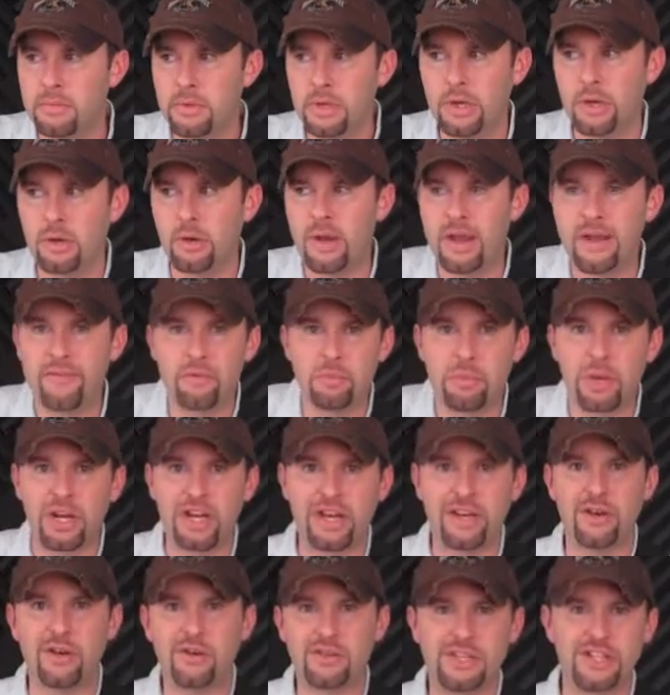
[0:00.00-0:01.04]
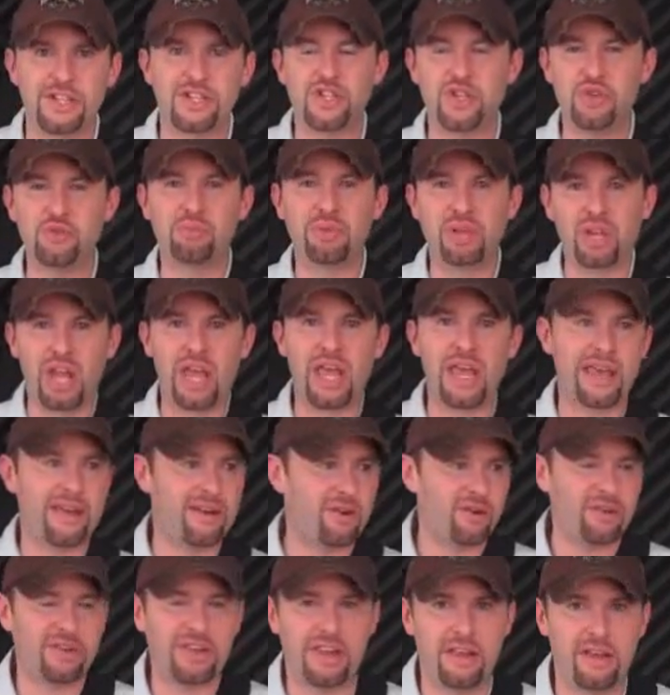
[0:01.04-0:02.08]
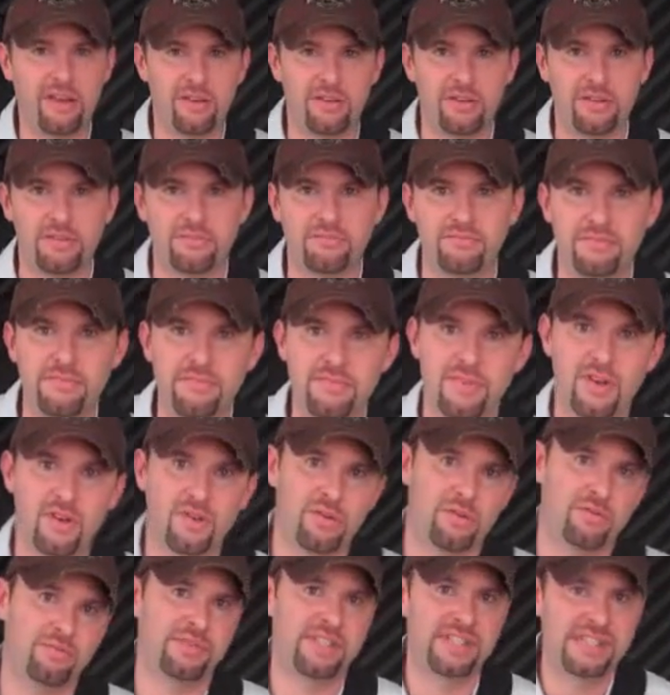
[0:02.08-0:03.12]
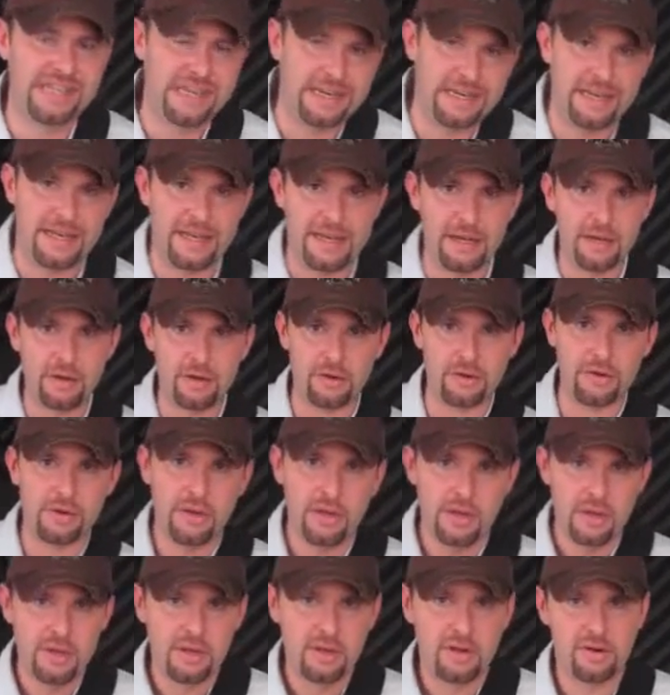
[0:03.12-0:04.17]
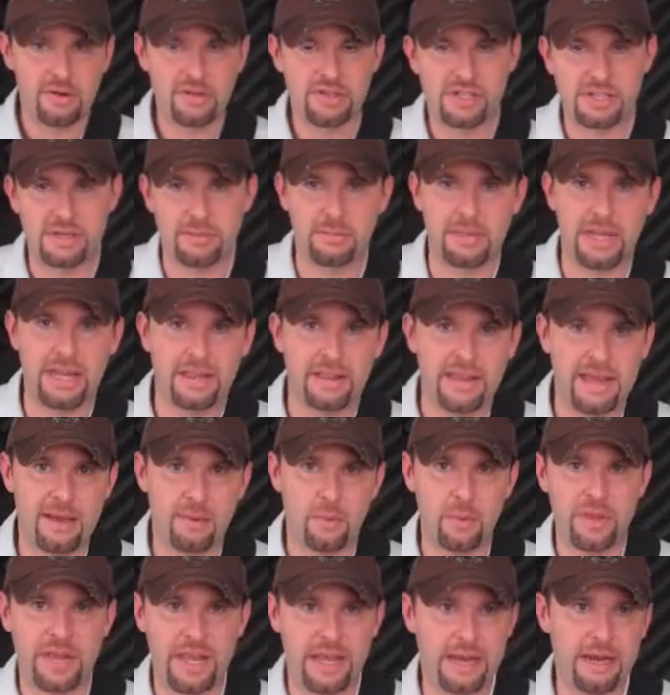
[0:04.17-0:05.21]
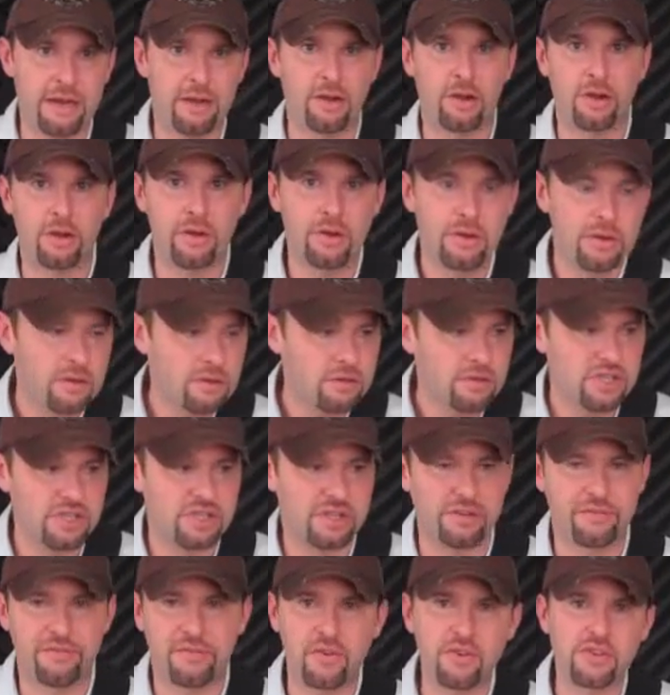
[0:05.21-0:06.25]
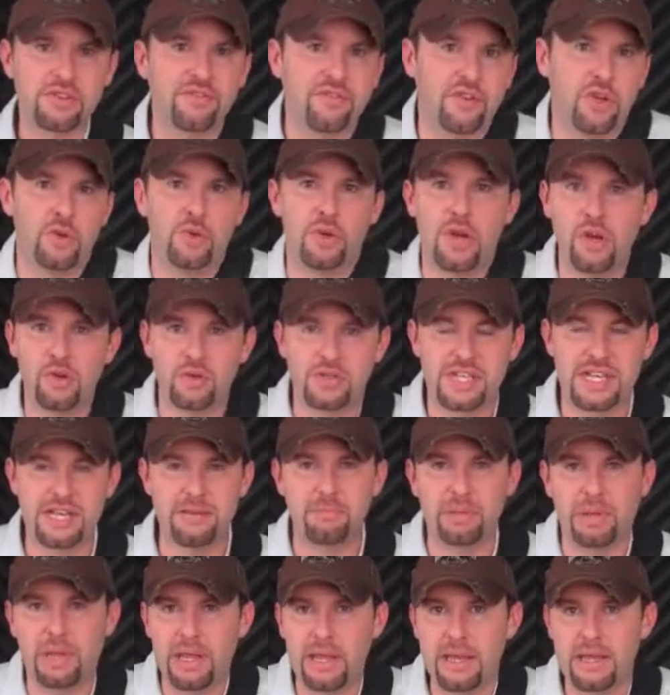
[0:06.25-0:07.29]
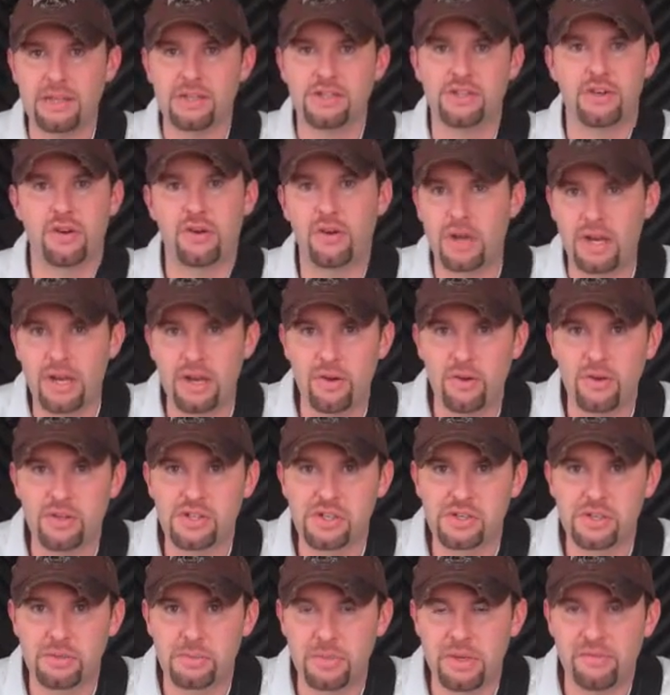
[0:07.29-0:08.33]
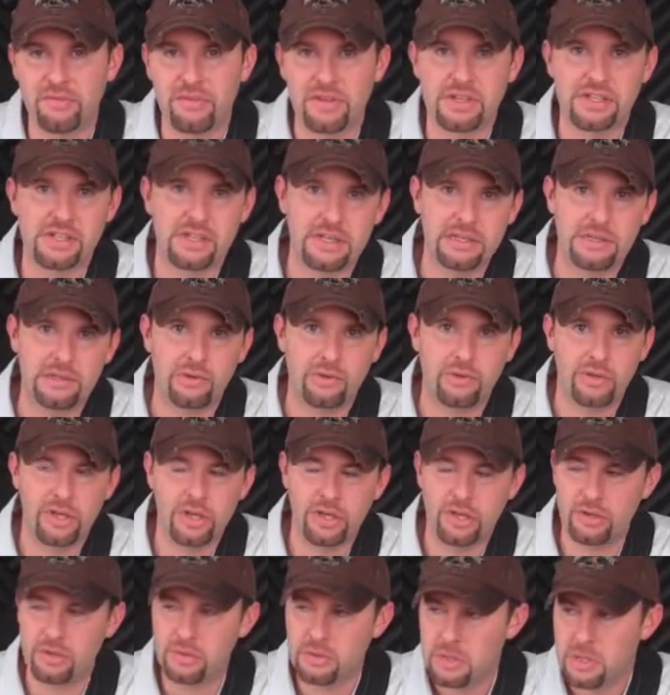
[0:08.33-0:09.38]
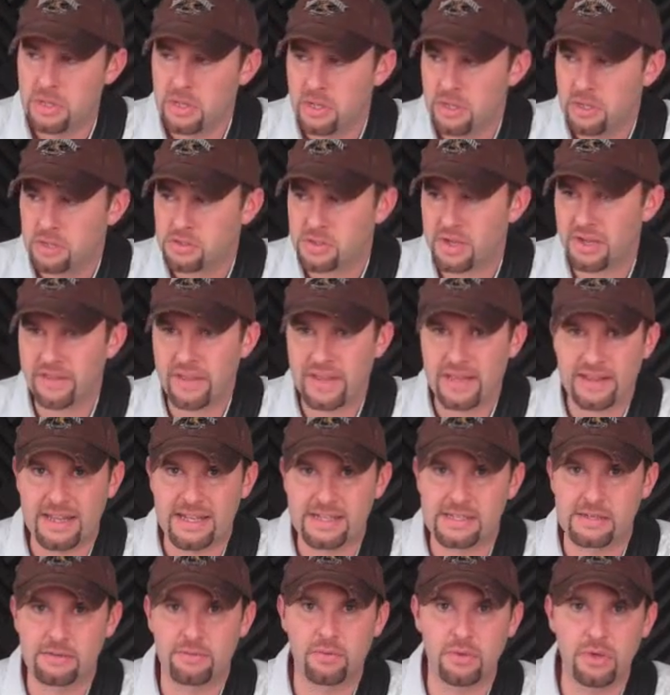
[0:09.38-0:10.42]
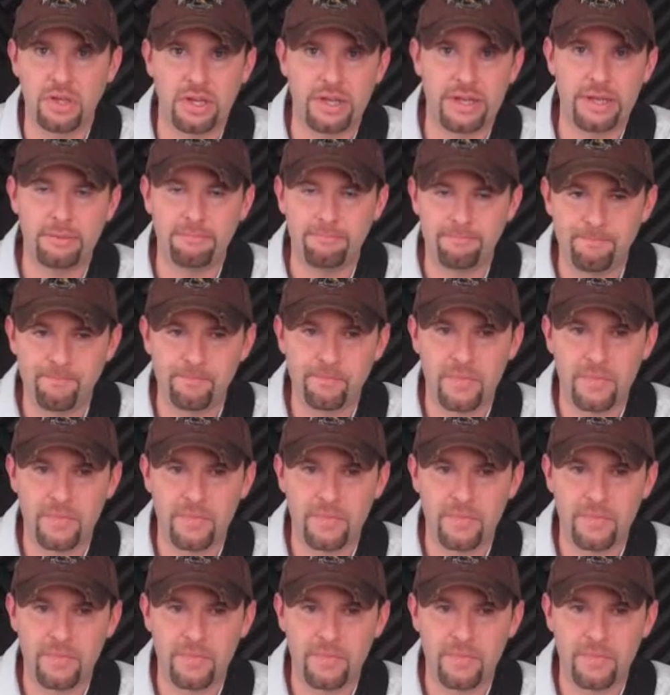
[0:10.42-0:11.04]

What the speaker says: you know, everybody knows that you playing on a CD or something like that. When they hear just the first few notes he plays, you already know it's going to be Vince Gill, you know. So I think that's a really